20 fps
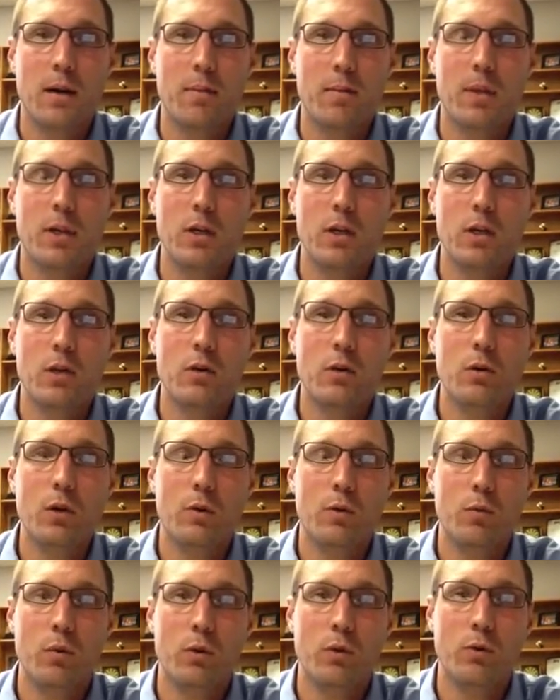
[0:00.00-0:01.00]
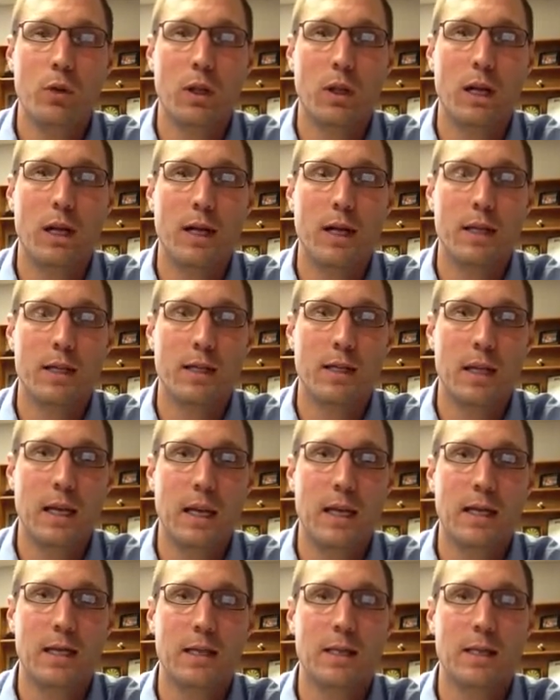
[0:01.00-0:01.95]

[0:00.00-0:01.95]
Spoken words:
then you would rely on Dan,